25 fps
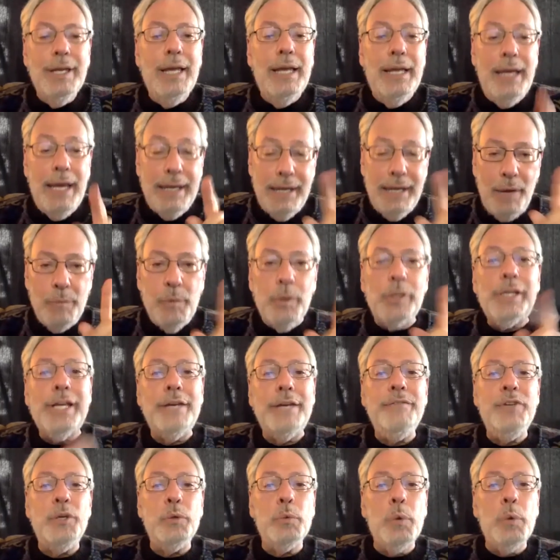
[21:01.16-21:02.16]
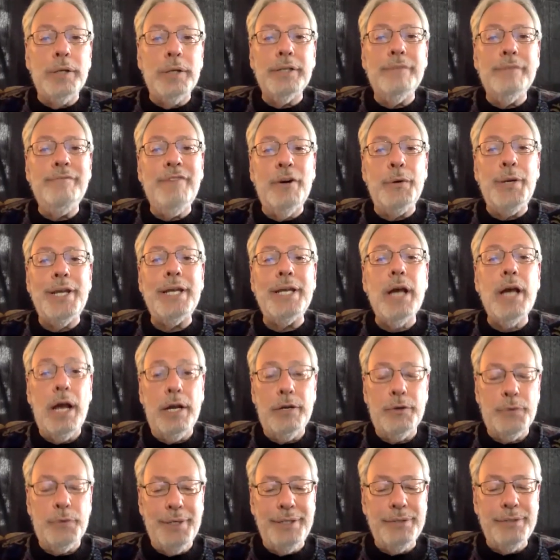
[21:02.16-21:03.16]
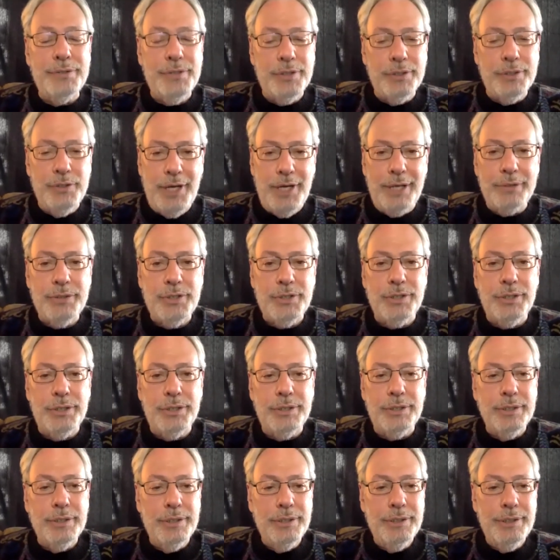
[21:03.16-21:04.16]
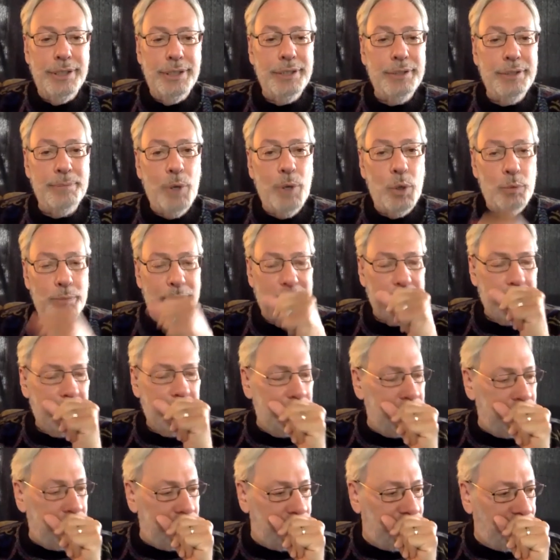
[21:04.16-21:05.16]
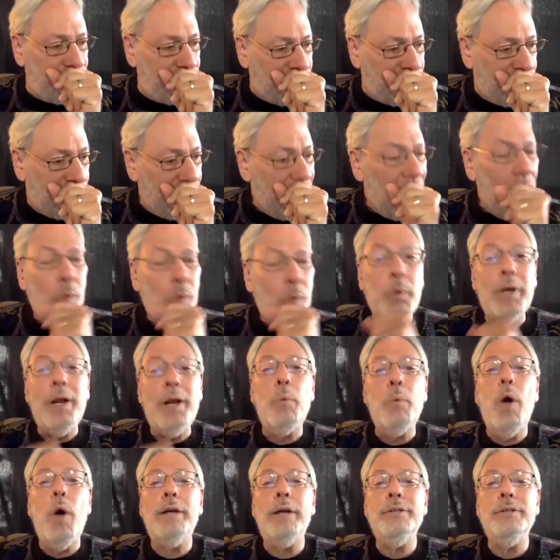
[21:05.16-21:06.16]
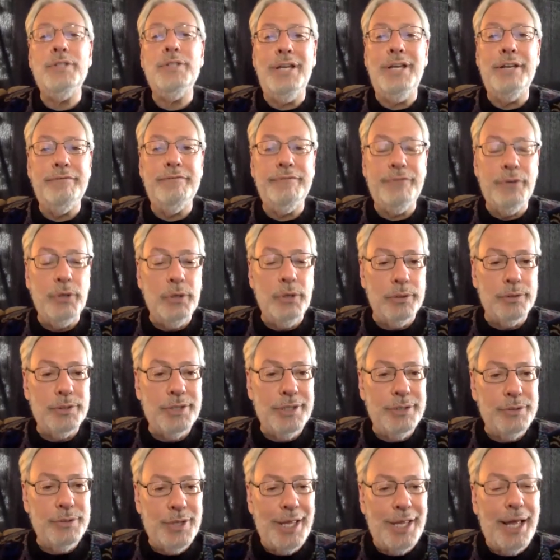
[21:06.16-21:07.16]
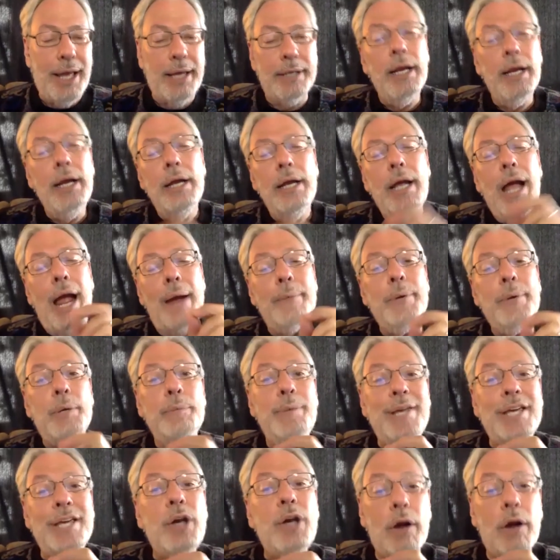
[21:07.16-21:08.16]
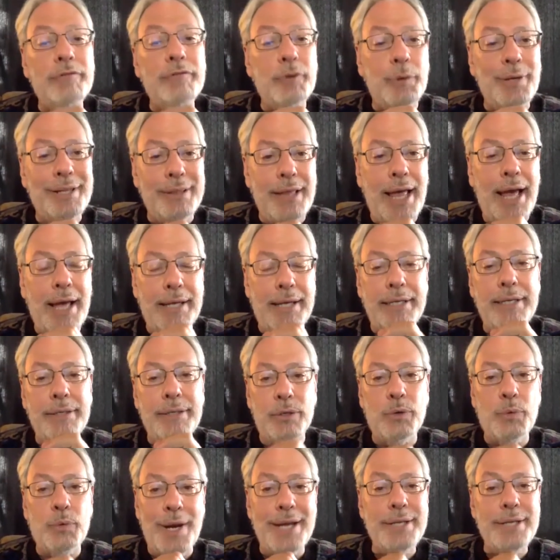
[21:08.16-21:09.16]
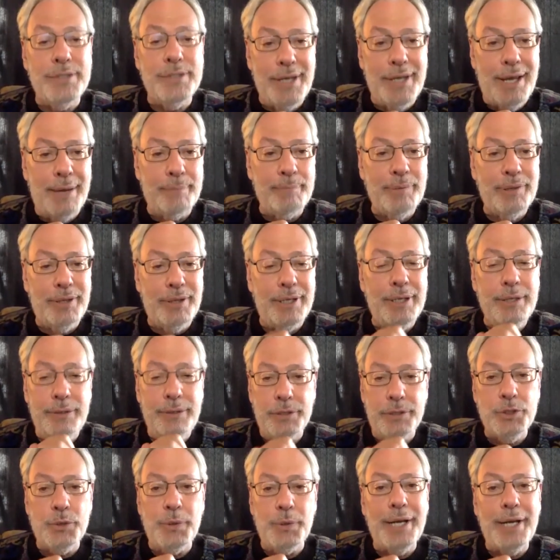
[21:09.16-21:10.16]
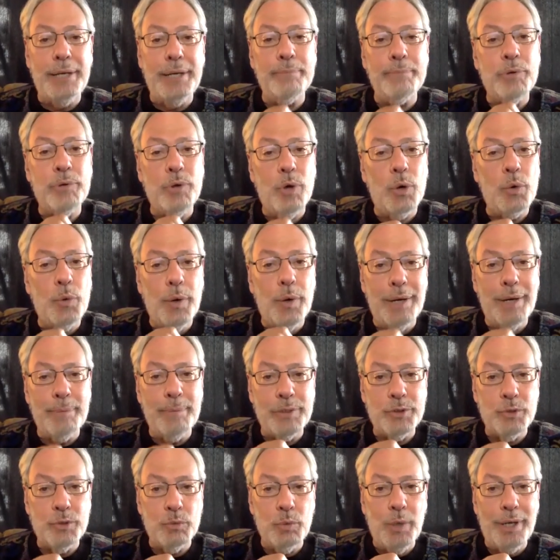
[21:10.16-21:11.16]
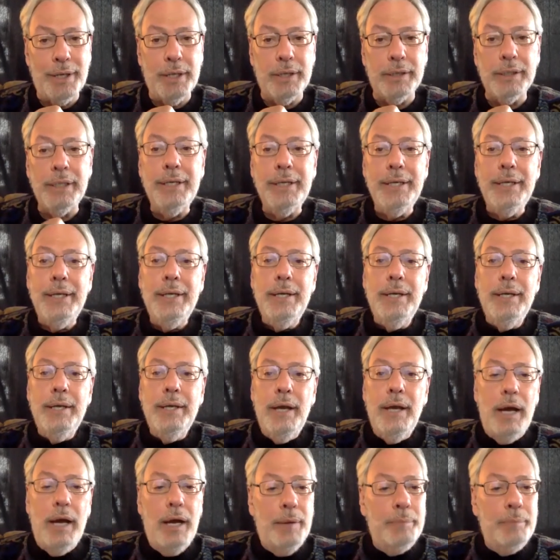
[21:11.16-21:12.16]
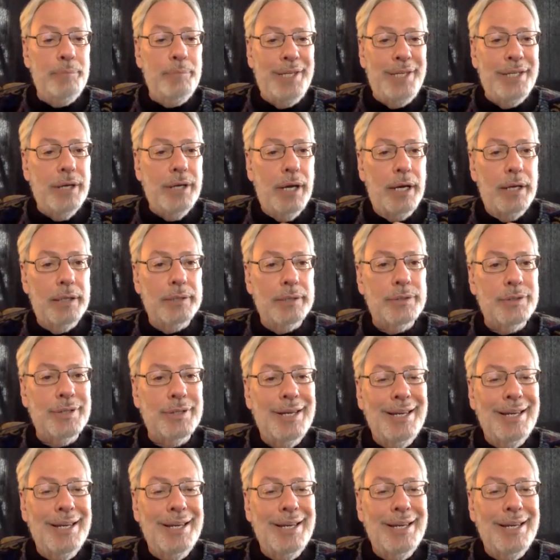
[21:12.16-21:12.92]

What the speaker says: and I will give you one very concrete suggestion in a moment. What I want to say first is that I'm going to be covering that in great depth in the training program as well, because